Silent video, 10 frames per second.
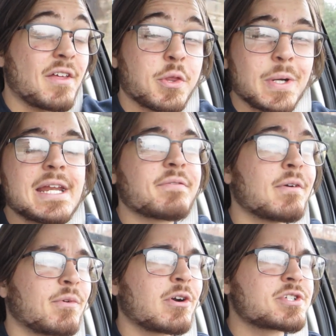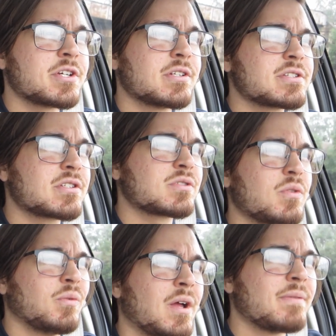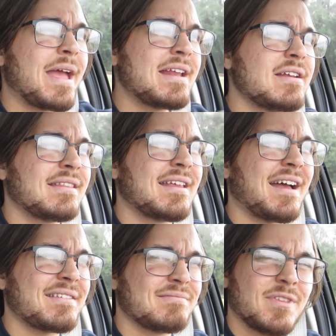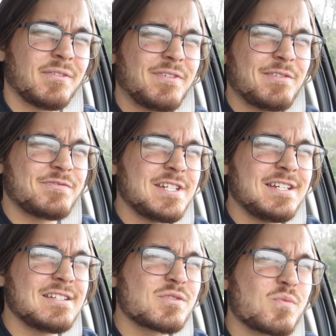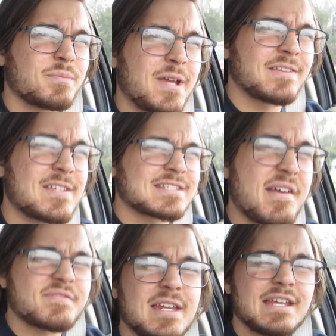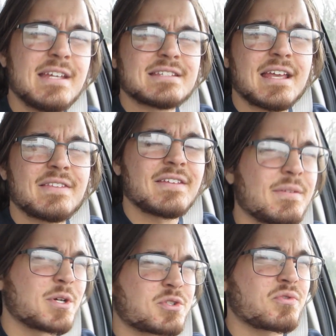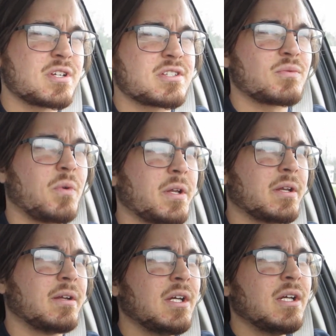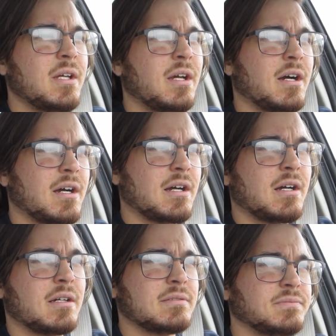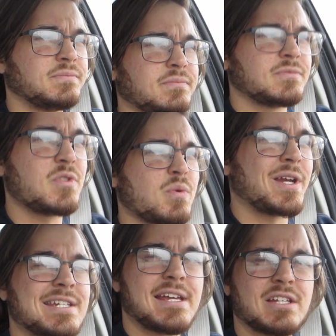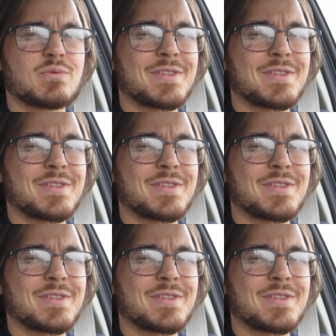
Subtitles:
three different versions. The one made in the 50s, one made in the 70s, and then the most recent one in 2010s with